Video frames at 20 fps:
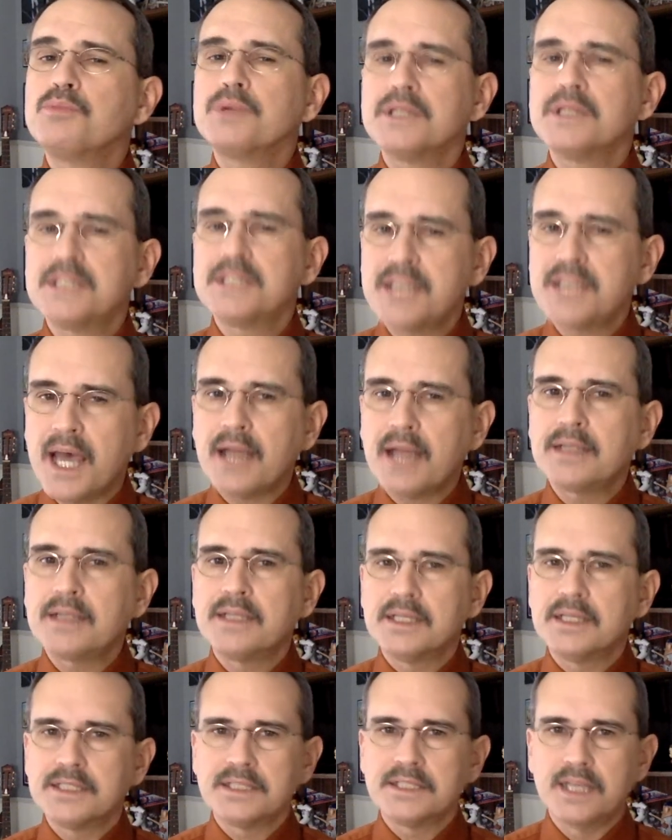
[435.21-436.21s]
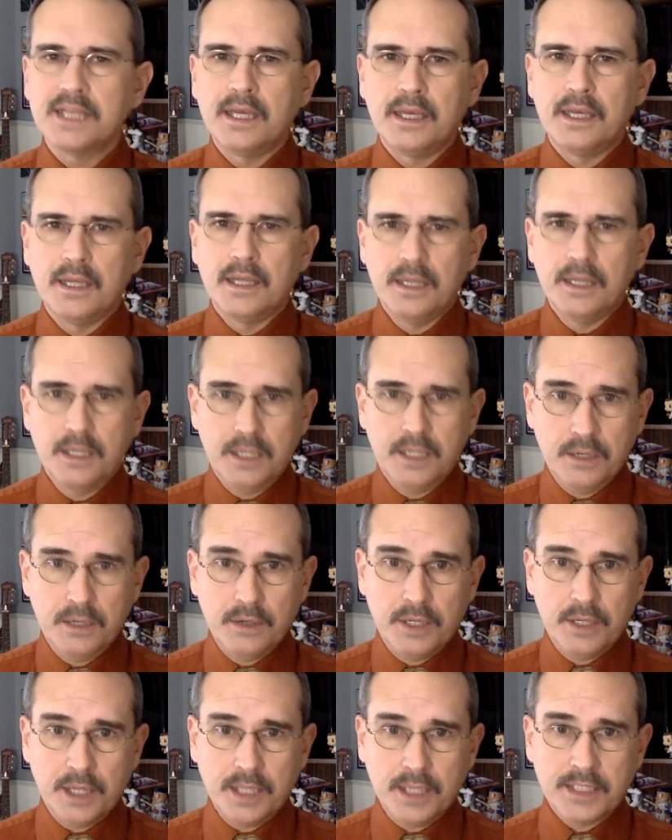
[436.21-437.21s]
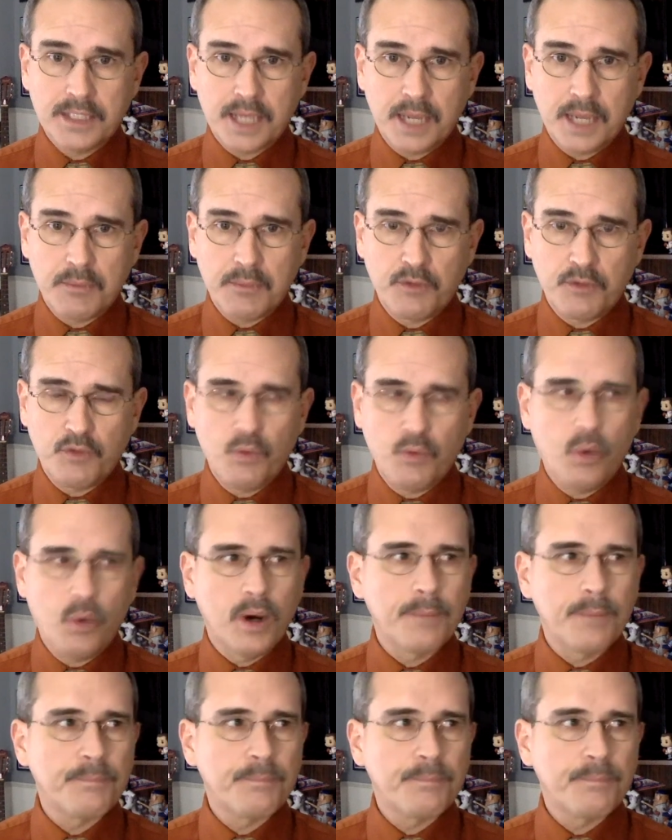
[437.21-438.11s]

protect us during a time of war.